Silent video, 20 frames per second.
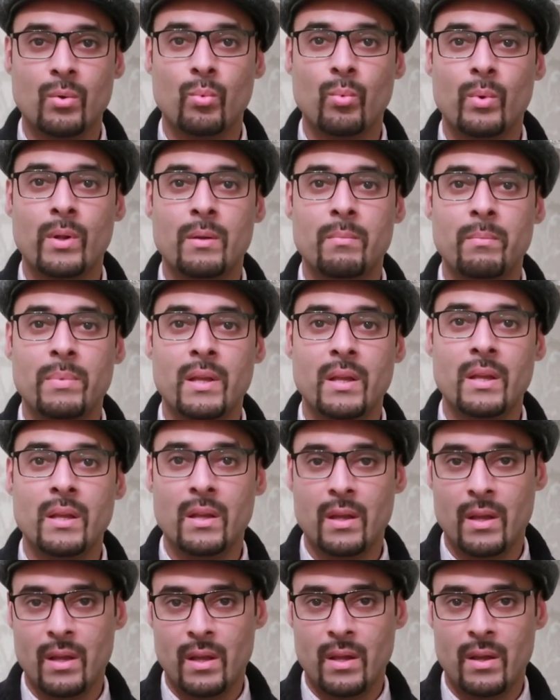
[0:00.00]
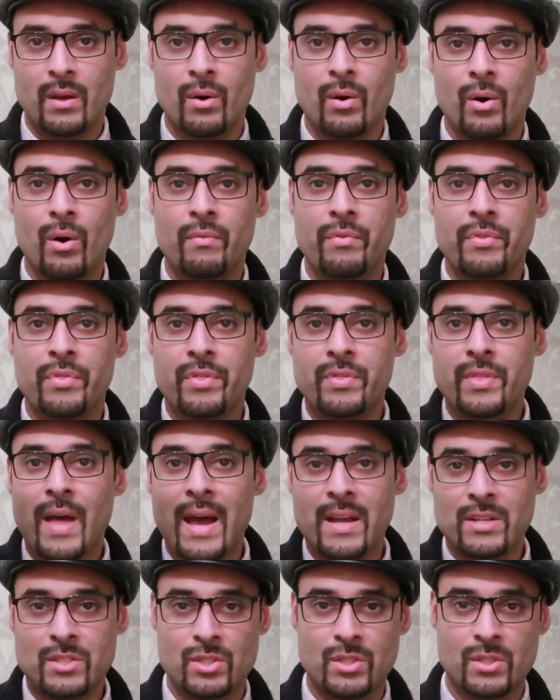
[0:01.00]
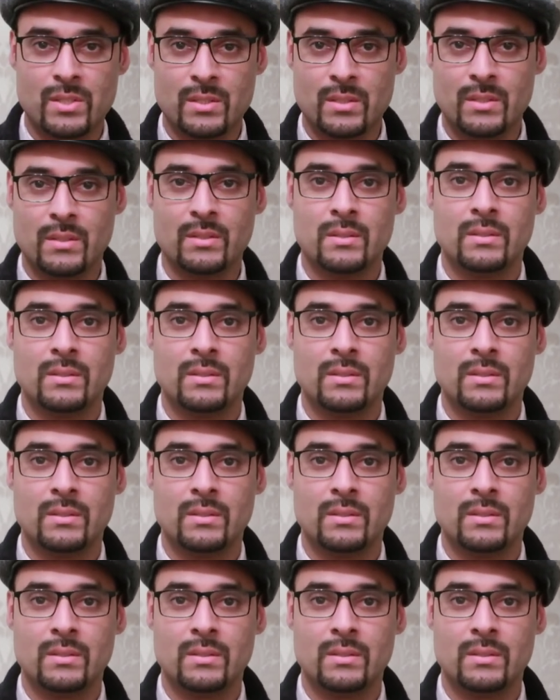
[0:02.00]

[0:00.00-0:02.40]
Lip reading: will be of thatch.